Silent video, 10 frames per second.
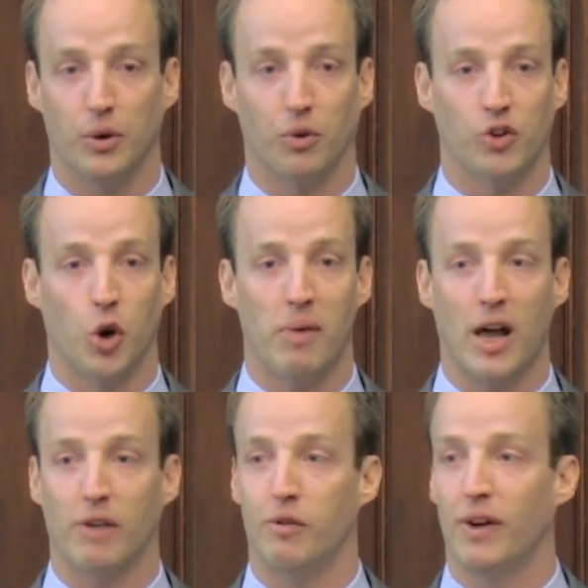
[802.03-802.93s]
There was no
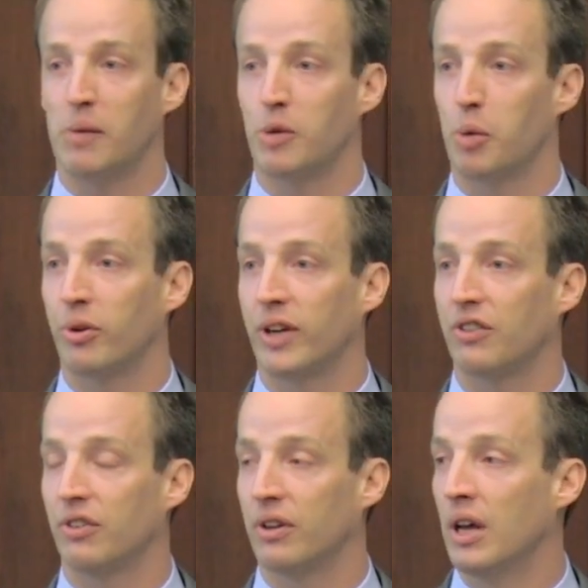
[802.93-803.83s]
amount of environmental
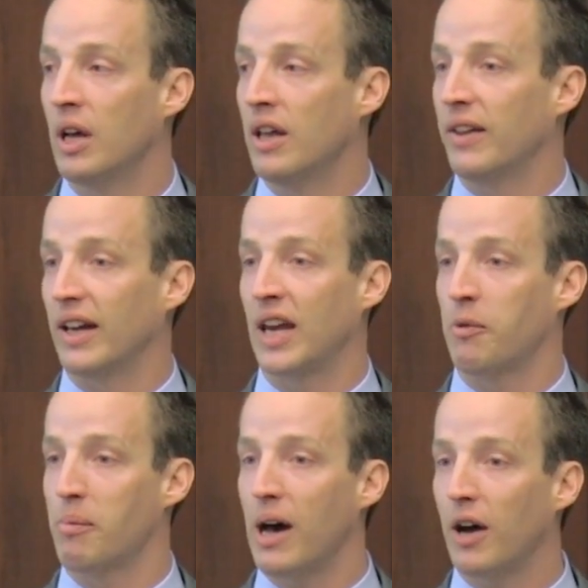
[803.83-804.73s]
protection that
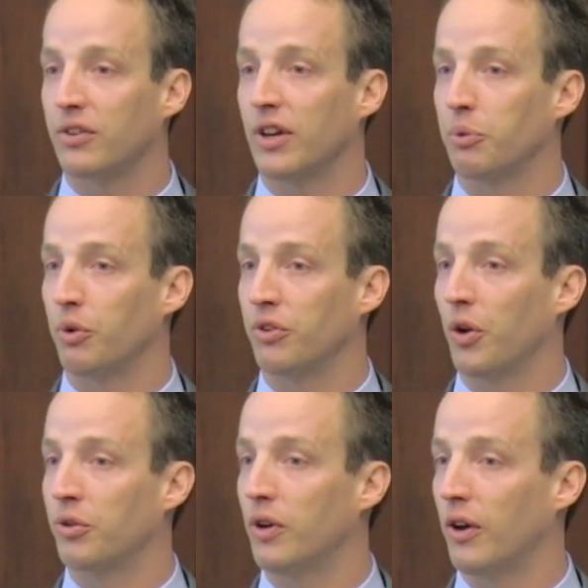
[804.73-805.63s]
came about as a
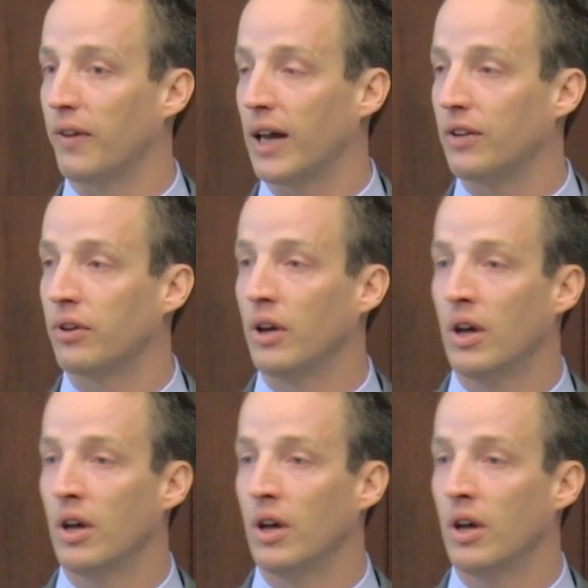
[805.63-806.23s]
result of all that.